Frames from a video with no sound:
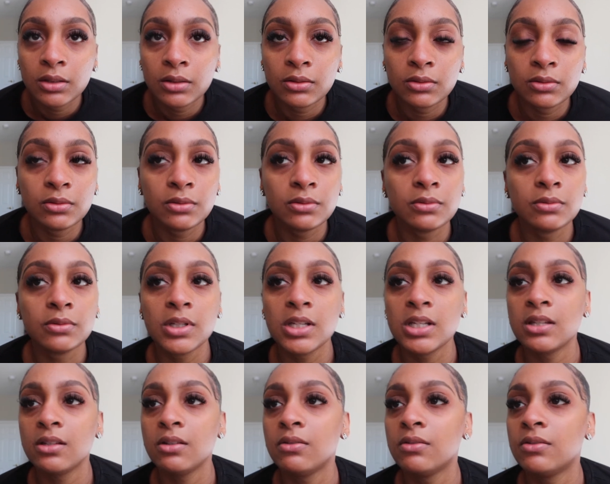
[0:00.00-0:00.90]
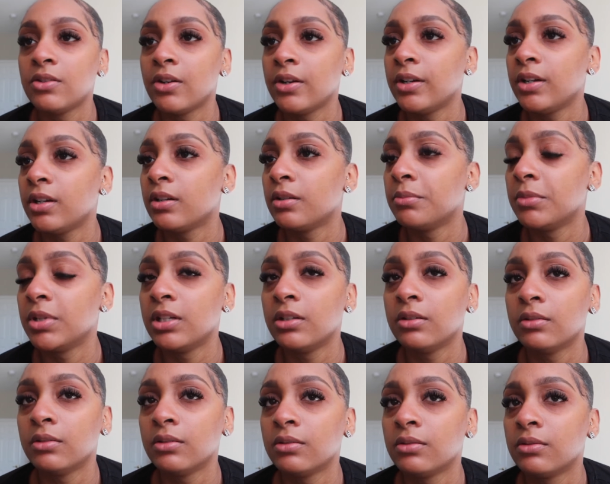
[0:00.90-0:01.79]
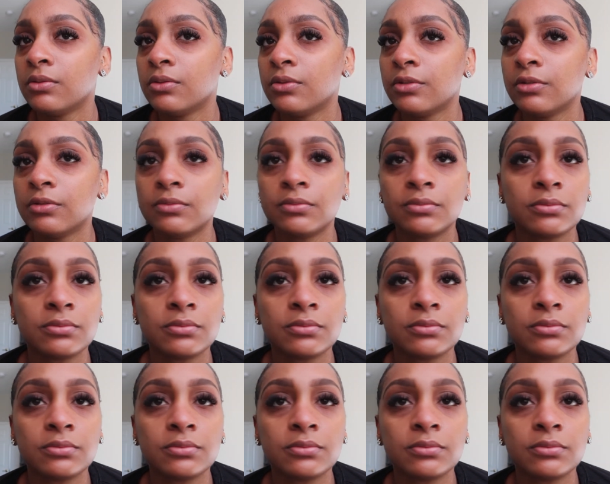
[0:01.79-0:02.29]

Oh, it's still darker to me. I don't know.